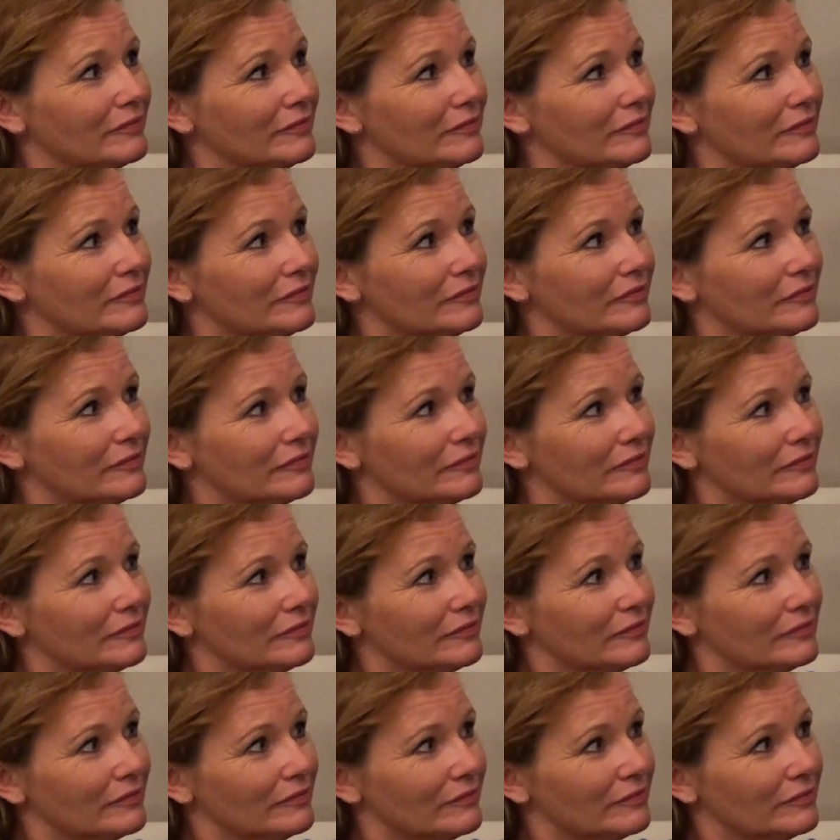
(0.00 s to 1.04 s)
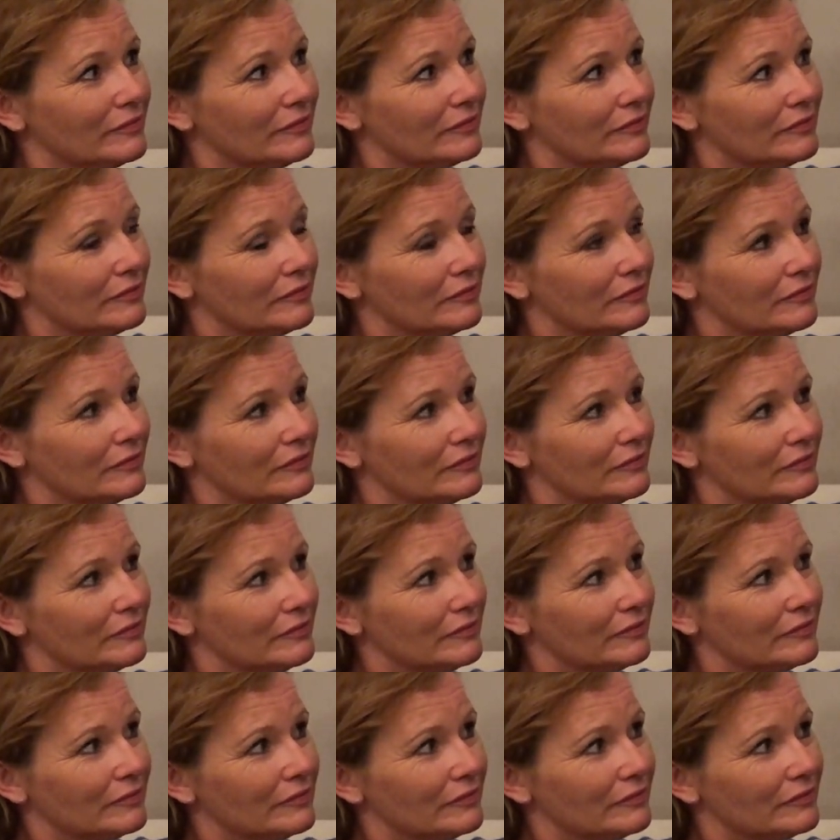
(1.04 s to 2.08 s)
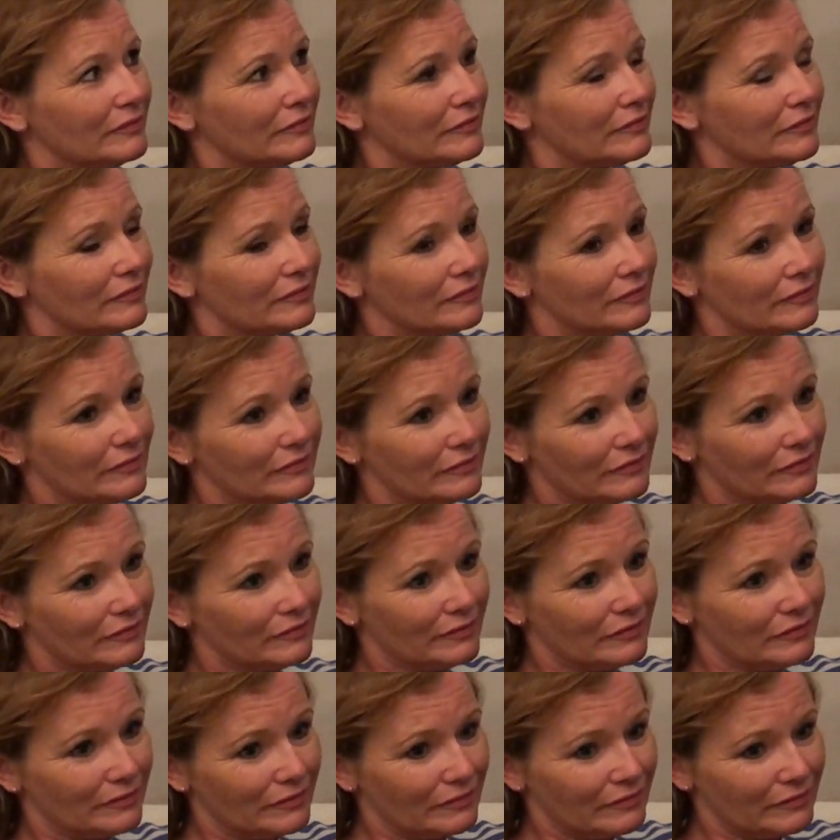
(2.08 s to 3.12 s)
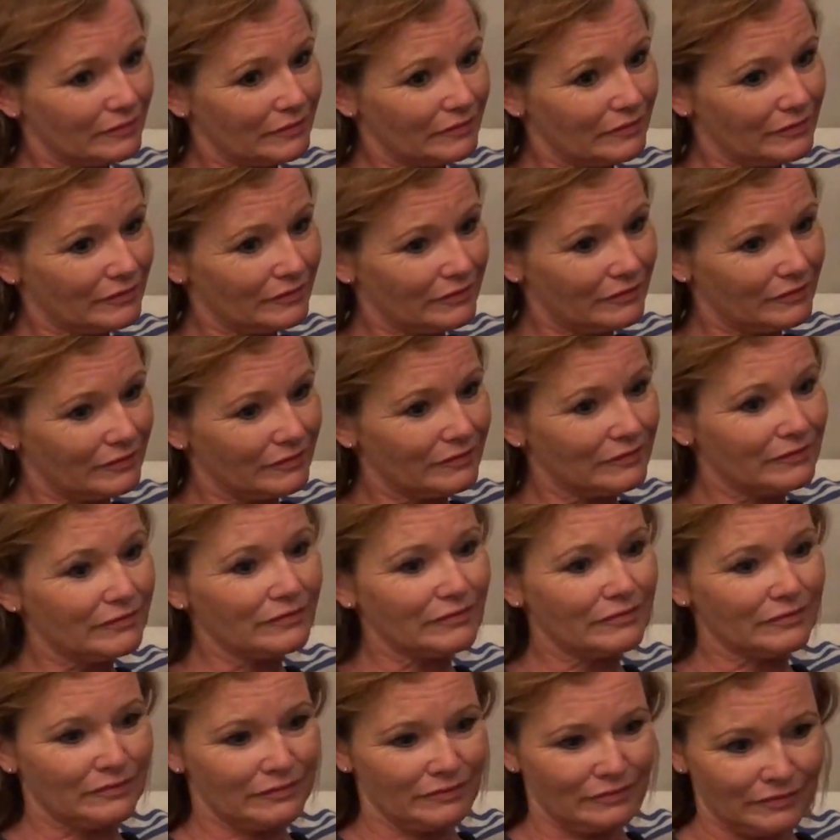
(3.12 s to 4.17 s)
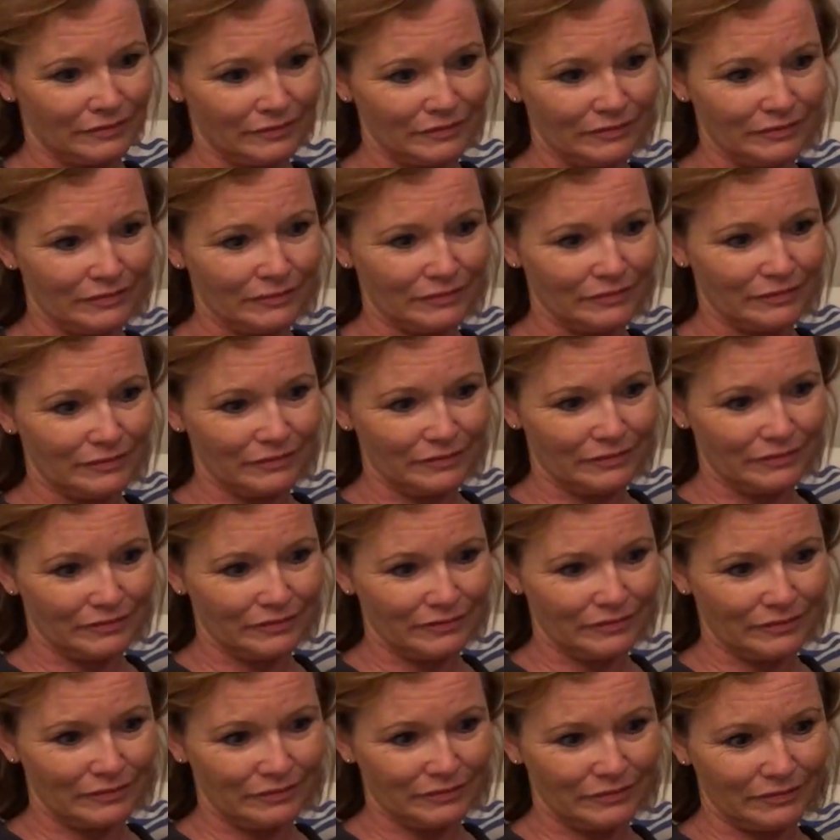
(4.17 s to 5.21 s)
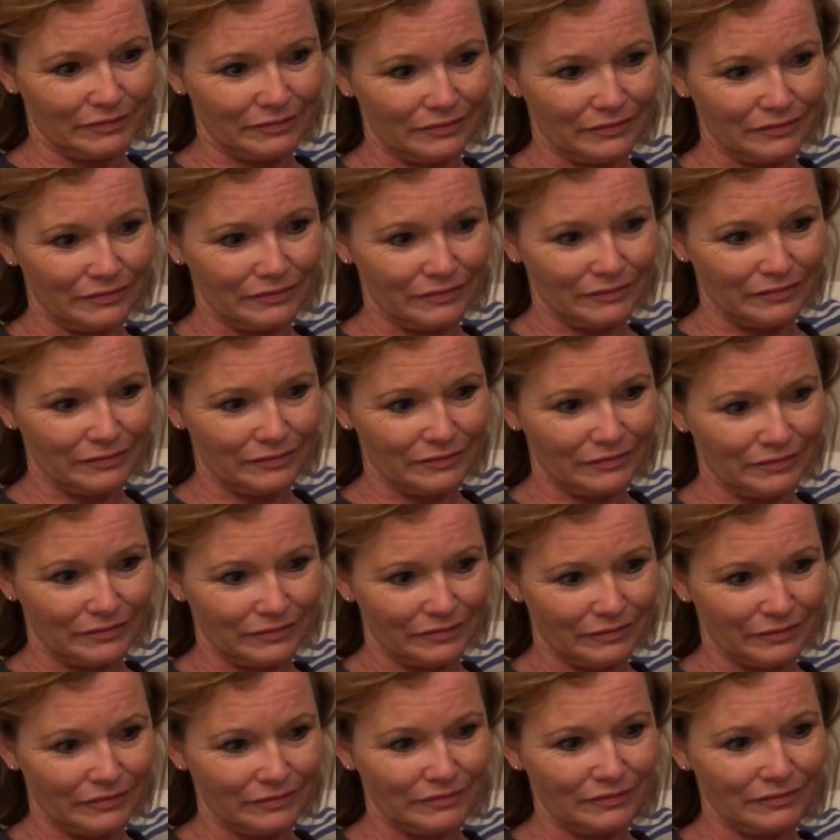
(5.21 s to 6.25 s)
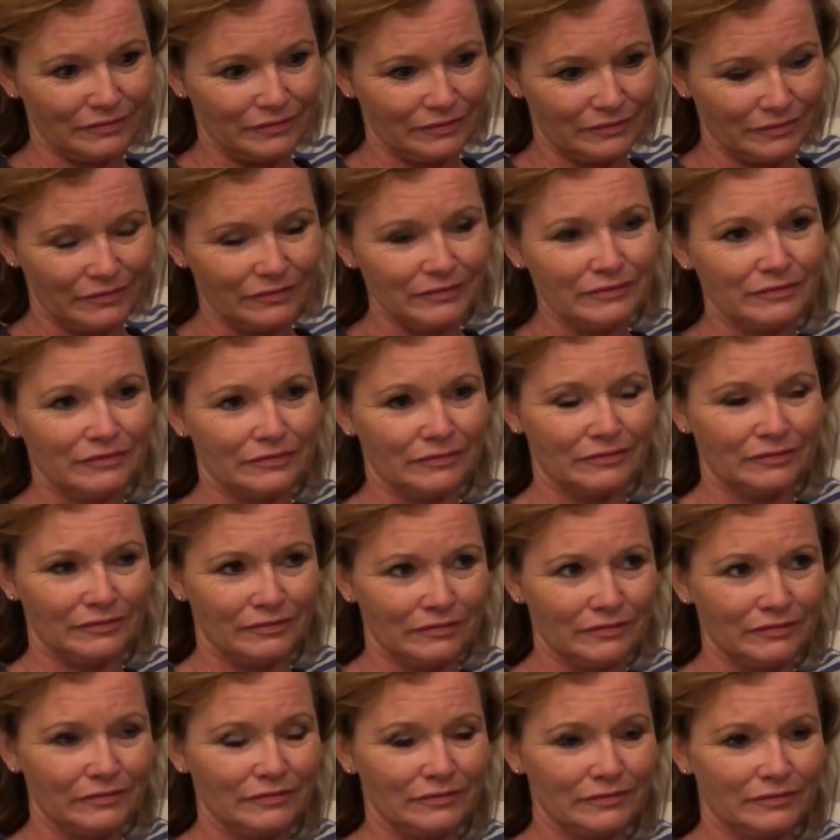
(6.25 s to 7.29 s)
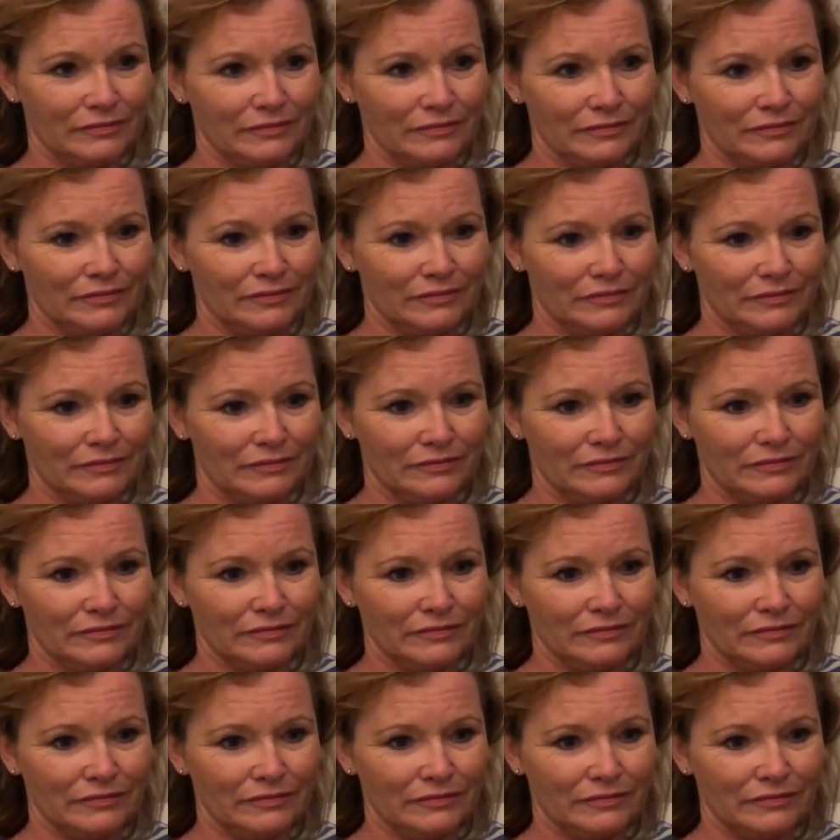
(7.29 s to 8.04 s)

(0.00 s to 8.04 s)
(not speaking)